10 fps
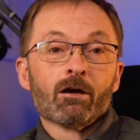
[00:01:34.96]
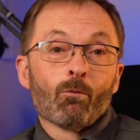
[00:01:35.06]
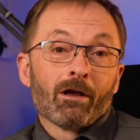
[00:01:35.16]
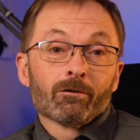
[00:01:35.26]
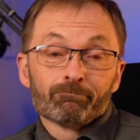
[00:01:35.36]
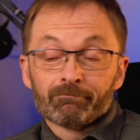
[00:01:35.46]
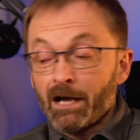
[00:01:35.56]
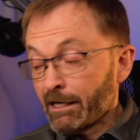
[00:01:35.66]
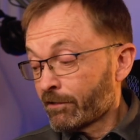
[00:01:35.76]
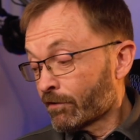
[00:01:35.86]
Well,
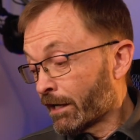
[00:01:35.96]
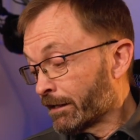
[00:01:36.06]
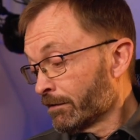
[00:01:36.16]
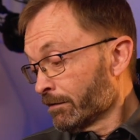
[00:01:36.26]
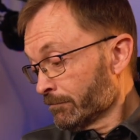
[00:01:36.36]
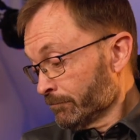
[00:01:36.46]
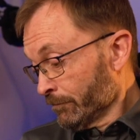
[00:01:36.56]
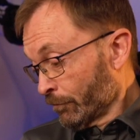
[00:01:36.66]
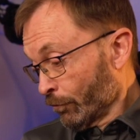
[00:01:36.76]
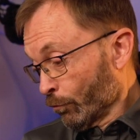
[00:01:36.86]
I decided
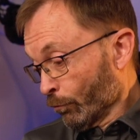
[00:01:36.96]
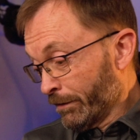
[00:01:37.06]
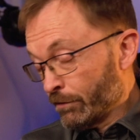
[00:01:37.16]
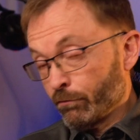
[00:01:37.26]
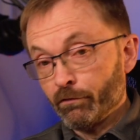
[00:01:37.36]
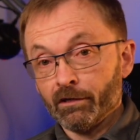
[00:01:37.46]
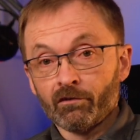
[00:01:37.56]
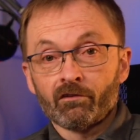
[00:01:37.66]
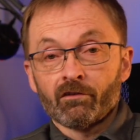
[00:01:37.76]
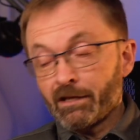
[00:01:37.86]
to redo
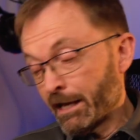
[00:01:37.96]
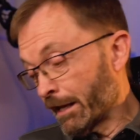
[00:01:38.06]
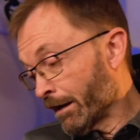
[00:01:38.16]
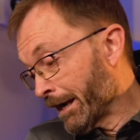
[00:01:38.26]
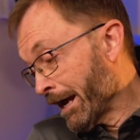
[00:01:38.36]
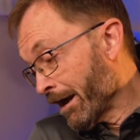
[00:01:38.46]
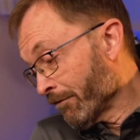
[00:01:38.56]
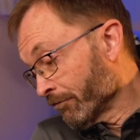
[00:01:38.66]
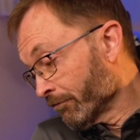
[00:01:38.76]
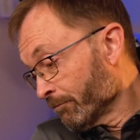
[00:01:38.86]
this, and I
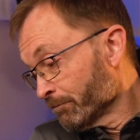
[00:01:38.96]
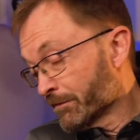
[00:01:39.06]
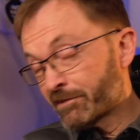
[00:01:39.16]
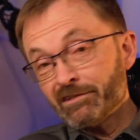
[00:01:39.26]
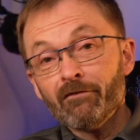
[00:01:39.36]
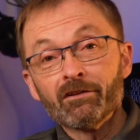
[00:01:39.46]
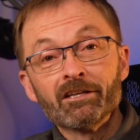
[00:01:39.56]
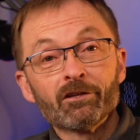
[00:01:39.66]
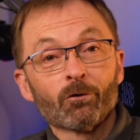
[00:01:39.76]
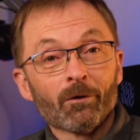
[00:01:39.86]
have
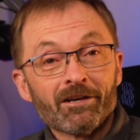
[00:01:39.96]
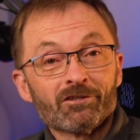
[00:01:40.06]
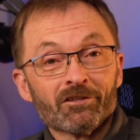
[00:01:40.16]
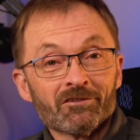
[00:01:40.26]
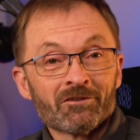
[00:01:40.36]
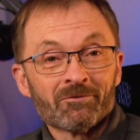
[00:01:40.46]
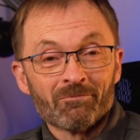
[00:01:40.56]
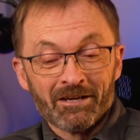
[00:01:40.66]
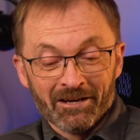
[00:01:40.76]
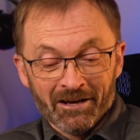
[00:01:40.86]
7 iterations
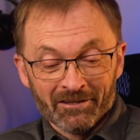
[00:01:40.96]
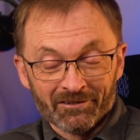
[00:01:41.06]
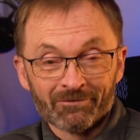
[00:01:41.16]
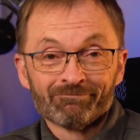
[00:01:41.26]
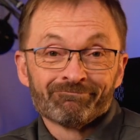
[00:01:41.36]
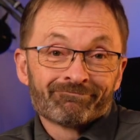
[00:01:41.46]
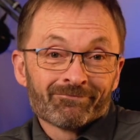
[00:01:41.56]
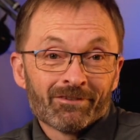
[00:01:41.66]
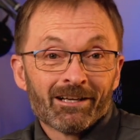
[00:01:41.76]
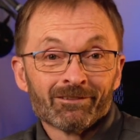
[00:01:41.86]
because,
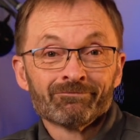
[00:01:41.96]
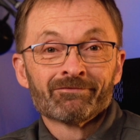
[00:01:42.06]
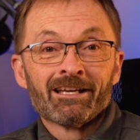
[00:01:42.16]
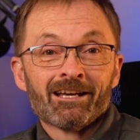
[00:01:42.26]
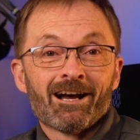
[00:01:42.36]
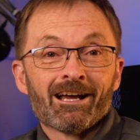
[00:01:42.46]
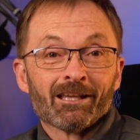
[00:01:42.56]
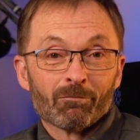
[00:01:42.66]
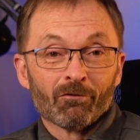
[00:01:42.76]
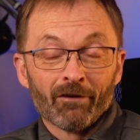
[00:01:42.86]
well, I
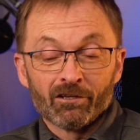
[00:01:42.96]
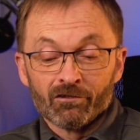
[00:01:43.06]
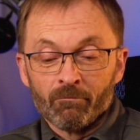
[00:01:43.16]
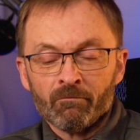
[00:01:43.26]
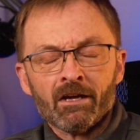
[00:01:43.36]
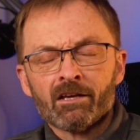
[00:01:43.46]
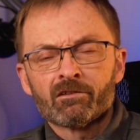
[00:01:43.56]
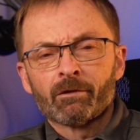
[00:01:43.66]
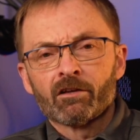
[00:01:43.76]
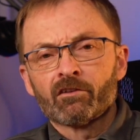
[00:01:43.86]
like perfection.
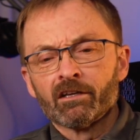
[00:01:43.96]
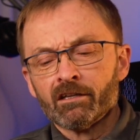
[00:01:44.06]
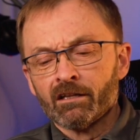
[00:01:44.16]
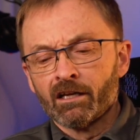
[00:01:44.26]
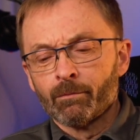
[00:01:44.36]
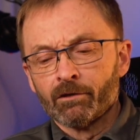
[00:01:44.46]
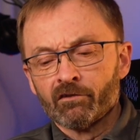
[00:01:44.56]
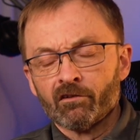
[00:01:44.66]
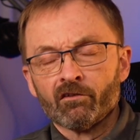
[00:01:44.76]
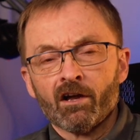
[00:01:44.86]
Something else that I didn't like about
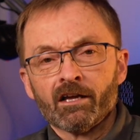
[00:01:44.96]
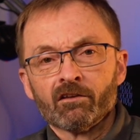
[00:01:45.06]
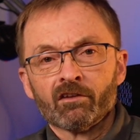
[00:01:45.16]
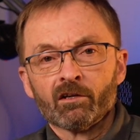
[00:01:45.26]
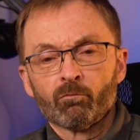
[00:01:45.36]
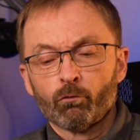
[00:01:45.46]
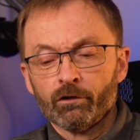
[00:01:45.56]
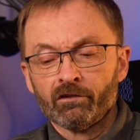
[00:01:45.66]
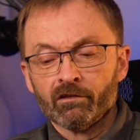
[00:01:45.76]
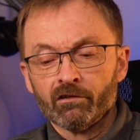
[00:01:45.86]
this design is that it's
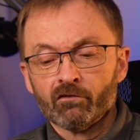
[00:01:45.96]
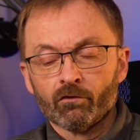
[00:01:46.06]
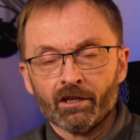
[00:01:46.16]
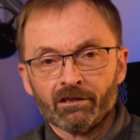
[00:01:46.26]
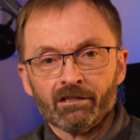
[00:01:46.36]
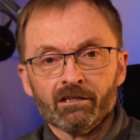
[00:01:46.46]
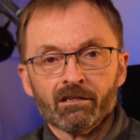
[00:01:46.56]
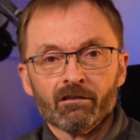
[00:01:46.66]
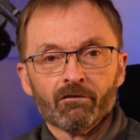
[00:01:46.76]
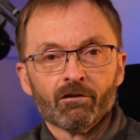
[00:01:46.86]
printed so that
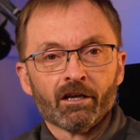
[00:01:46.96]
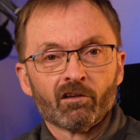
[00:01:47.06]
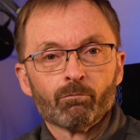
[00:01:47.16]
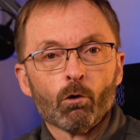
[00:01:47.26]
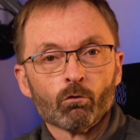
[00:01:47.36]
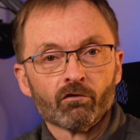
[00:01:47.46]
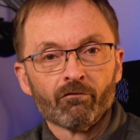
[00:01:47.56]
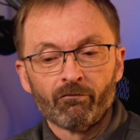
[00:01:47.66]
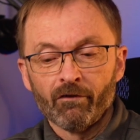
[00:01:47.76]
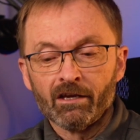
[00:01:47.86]
the
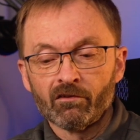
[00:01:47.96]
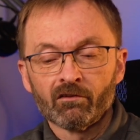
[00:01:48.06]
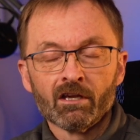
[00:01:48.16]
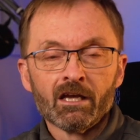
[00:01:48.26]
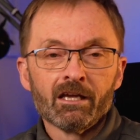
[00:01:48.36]
exposed face